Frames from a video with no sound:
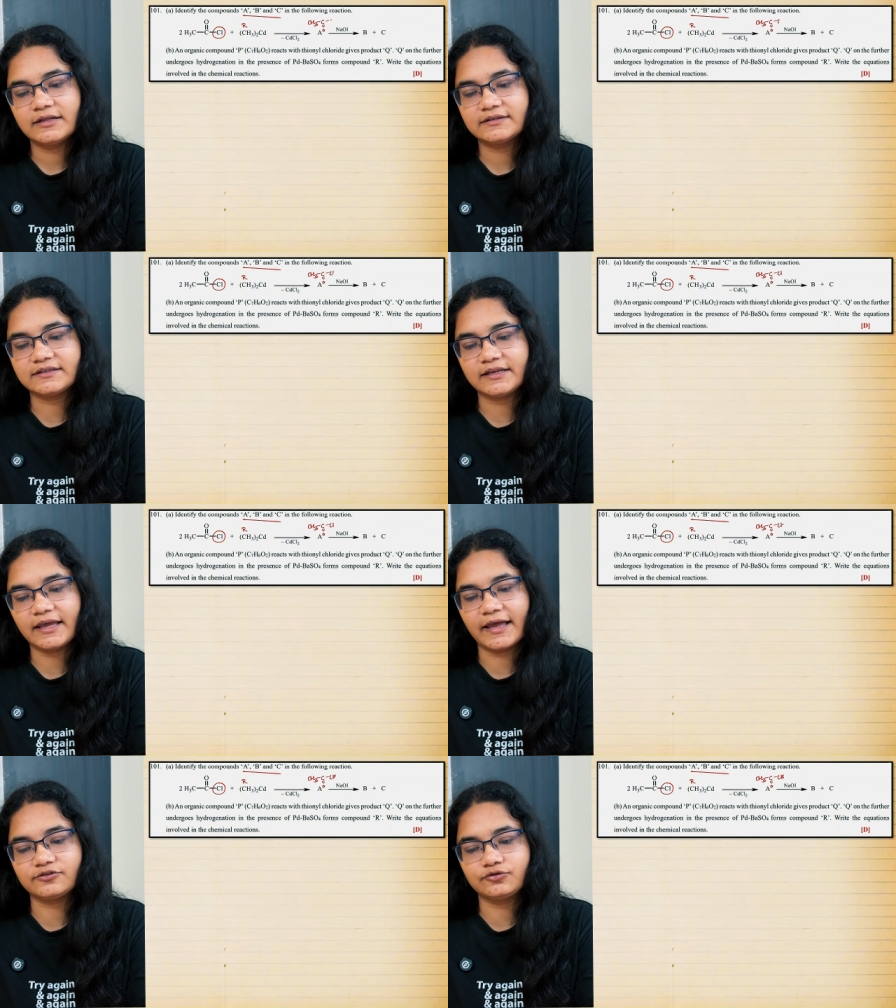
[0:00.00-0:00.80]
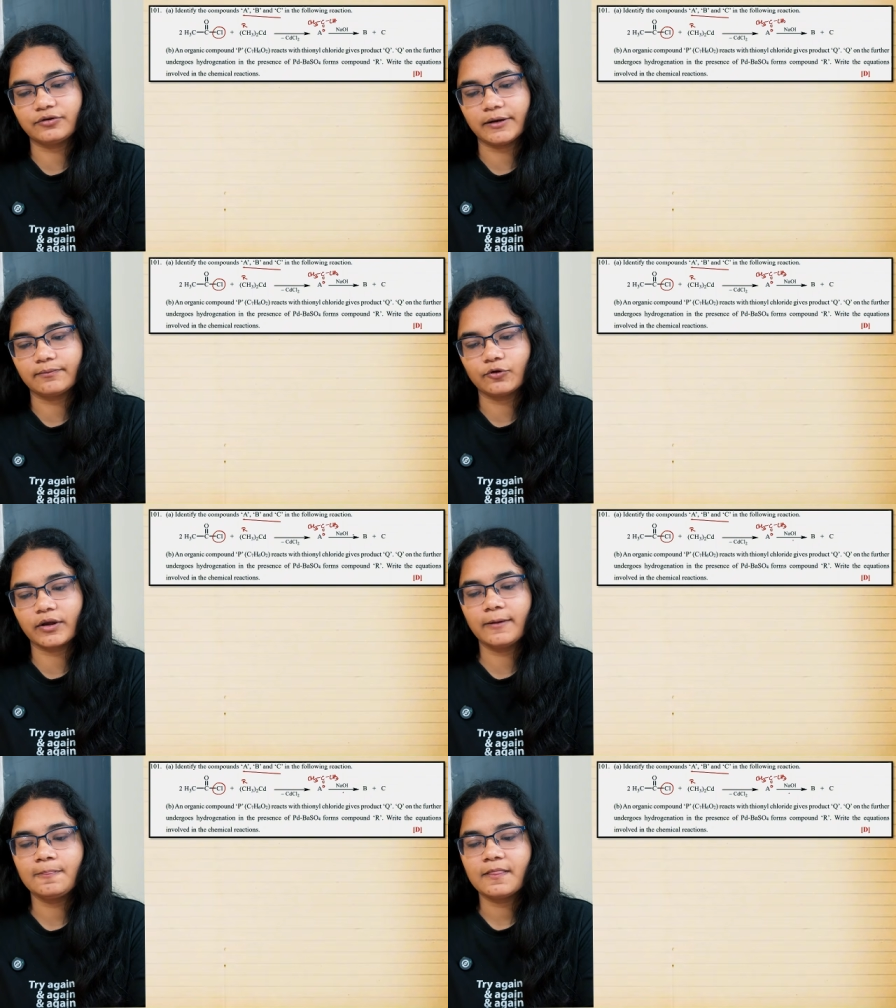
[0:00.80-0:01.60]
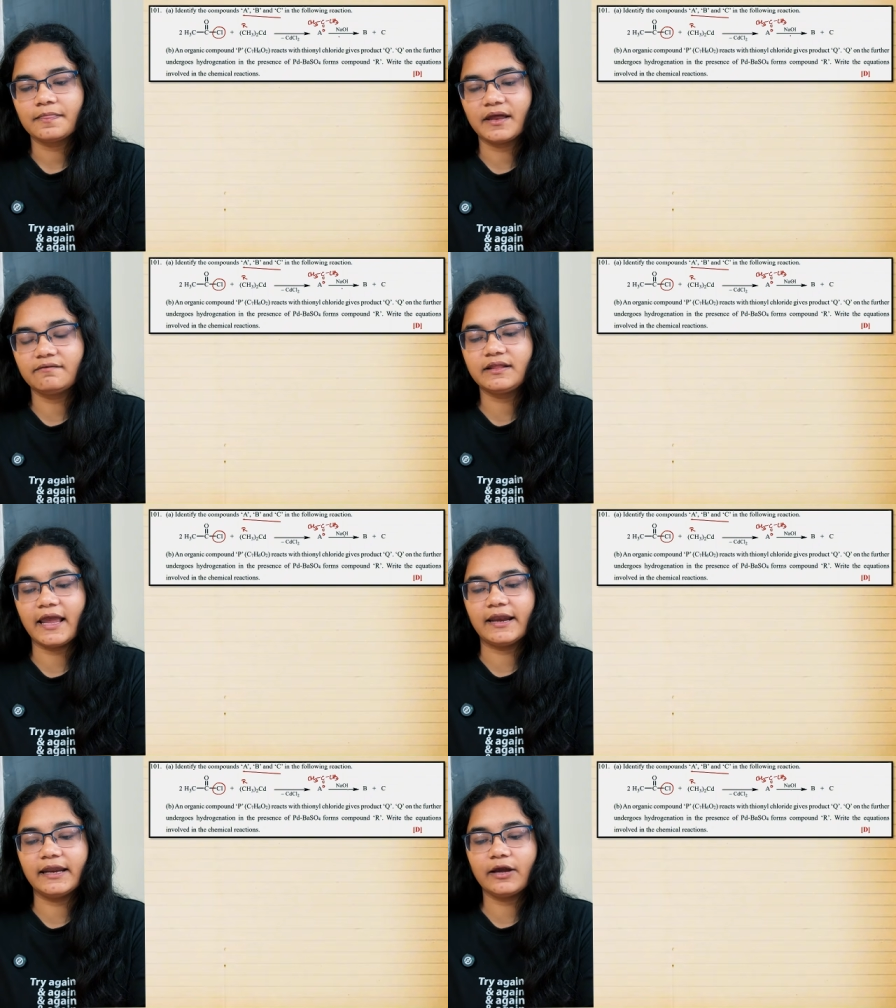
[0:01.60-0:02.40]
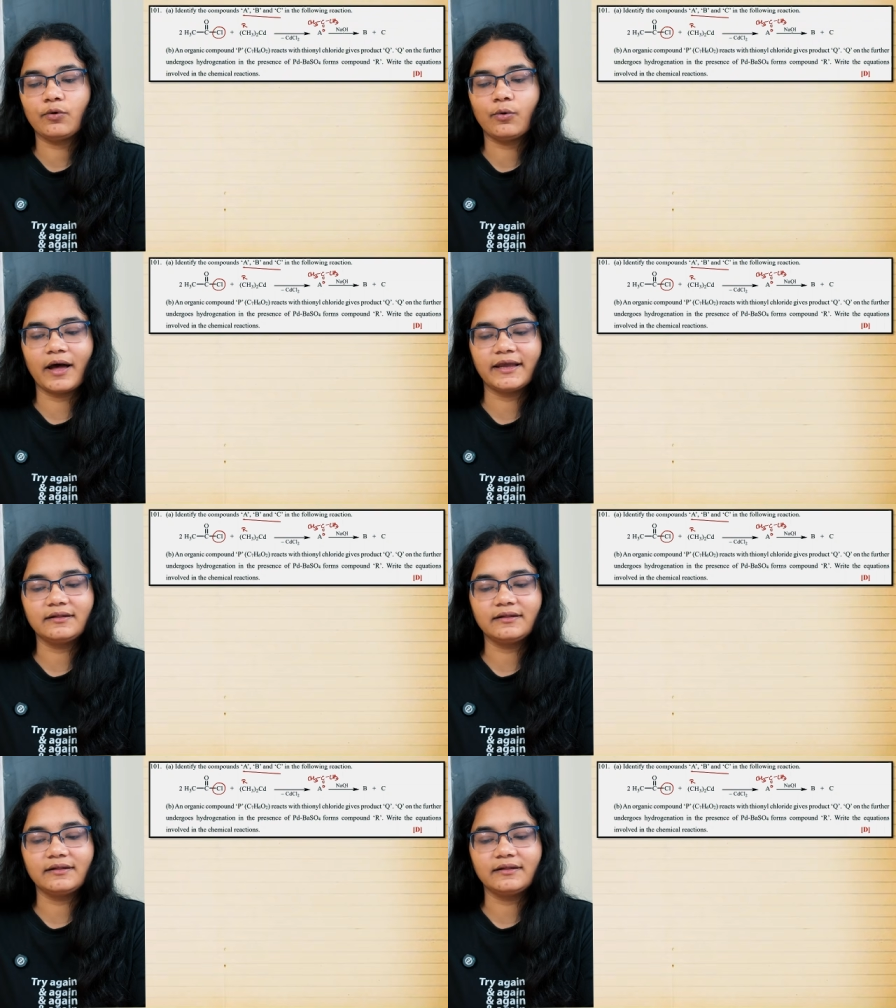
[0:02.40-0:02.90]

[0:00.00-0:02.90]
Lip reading: CH3. Okay, then with NaOI,